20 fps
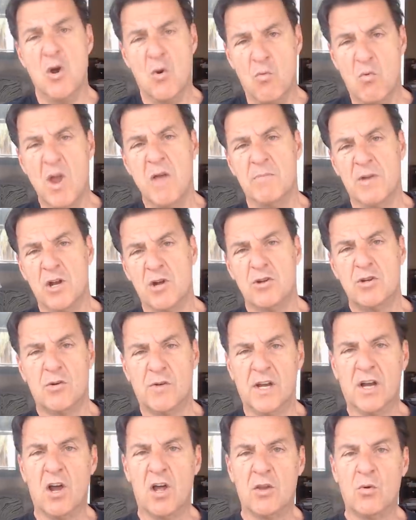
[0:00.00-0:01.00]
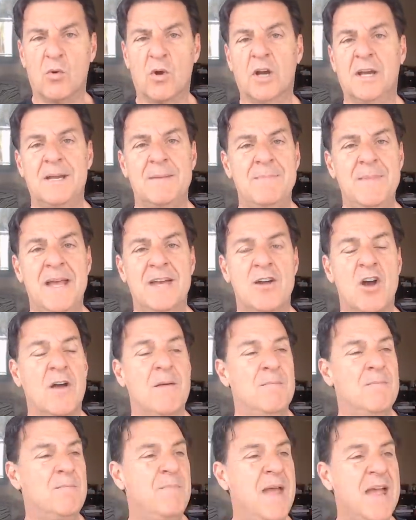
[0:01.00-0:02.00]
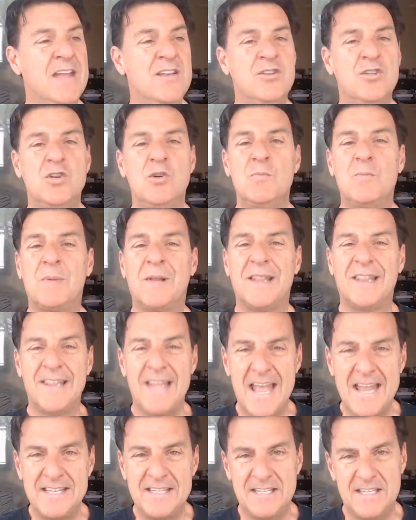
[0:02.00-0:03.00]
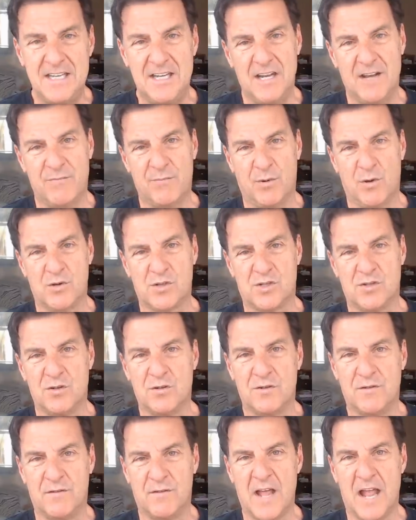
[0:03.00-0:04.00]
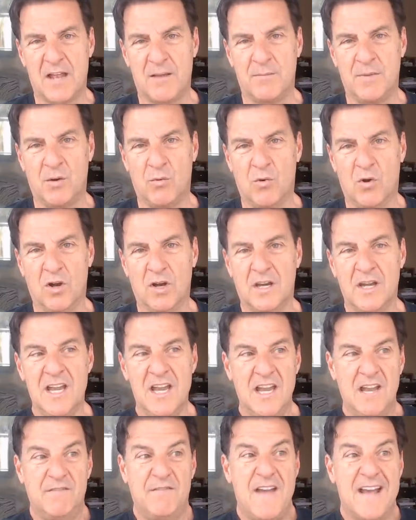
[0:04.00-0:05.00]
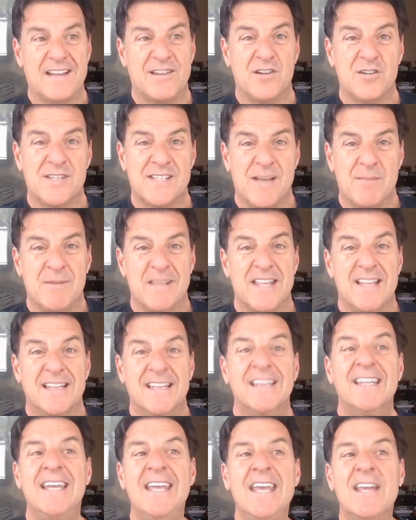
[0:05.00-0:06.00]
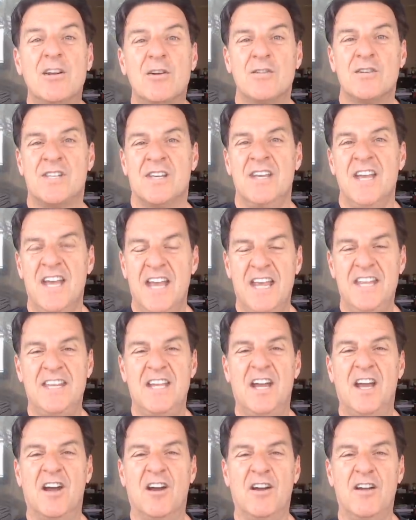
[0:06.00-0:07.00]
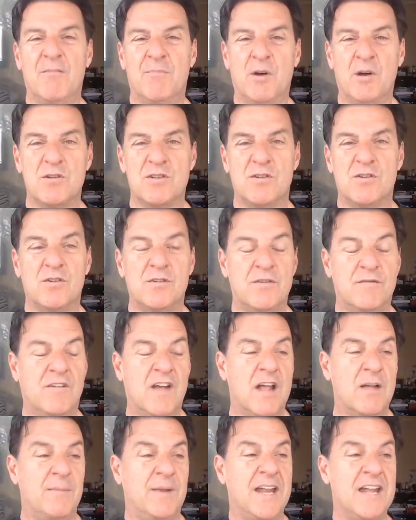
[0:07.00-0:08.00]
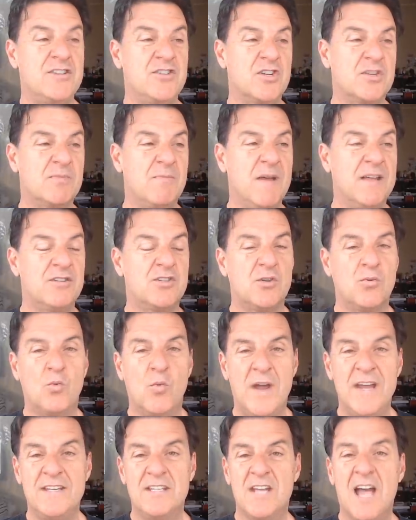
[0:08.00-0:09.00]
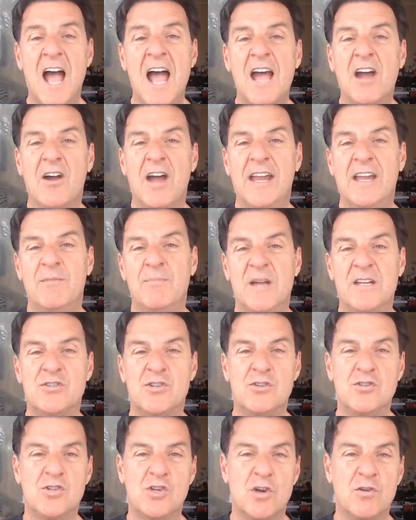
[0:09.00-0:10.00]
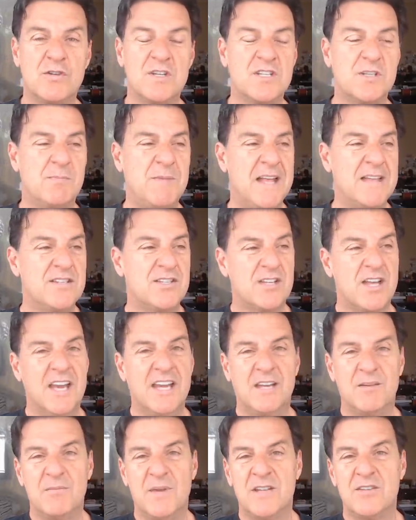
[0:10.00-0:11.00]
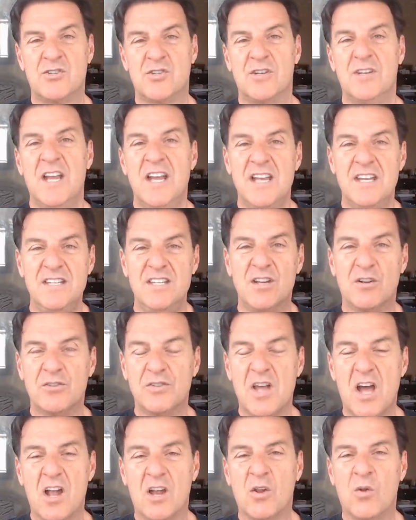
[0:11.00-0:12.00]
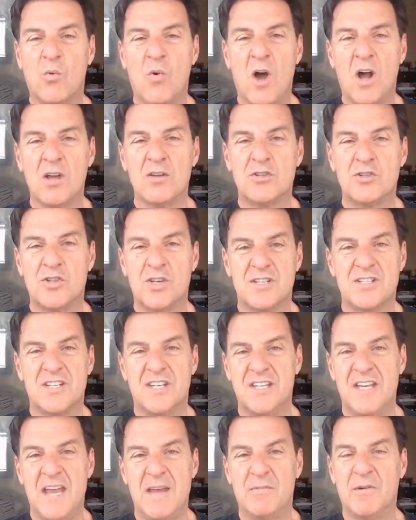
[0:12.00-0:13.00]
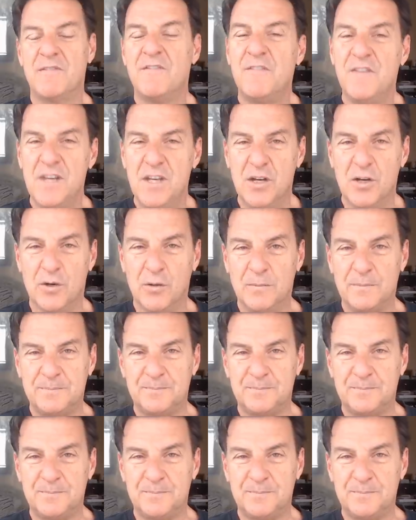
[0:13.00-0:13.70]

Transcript: women are doing all the work and men aren't. Men do plenty of personal development work. In fact, they're some of the leaders in the area of personal development. I just mentioned Wayne Dyer. I can mention Joe Dispenza. I can mention Neil Donald Walsh, just to name a few.